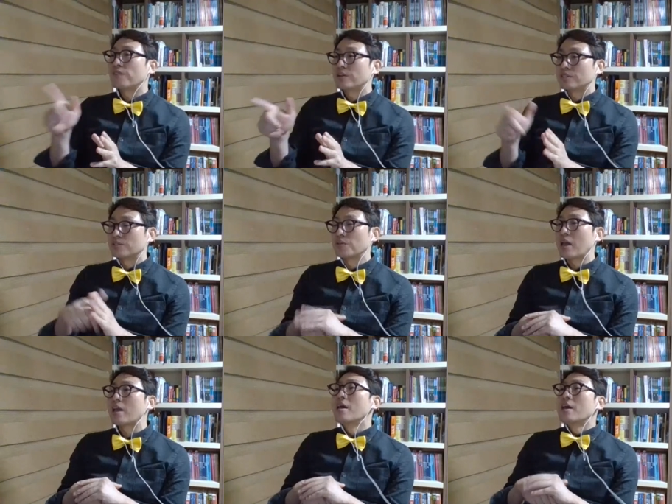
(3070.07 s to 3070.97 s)
first,
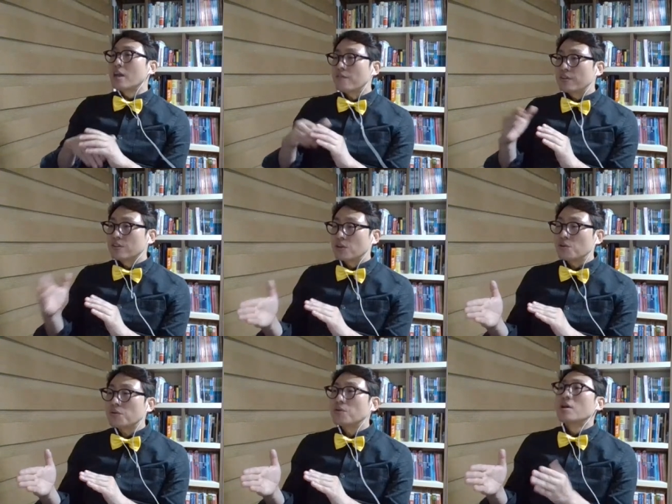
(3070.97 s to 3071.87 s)
okay? If it
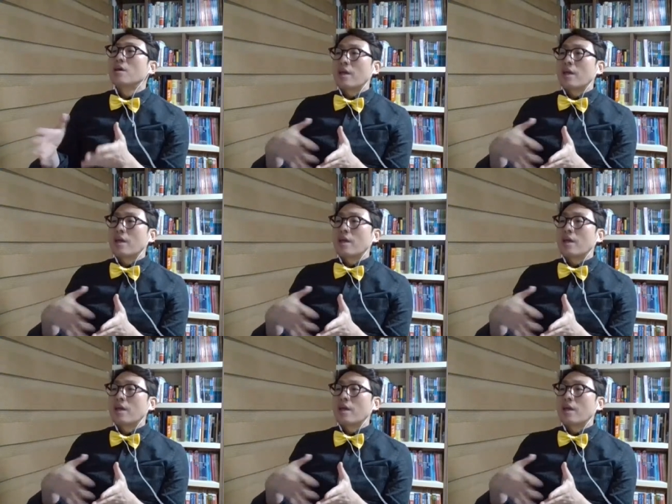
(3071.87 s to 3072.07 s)
do,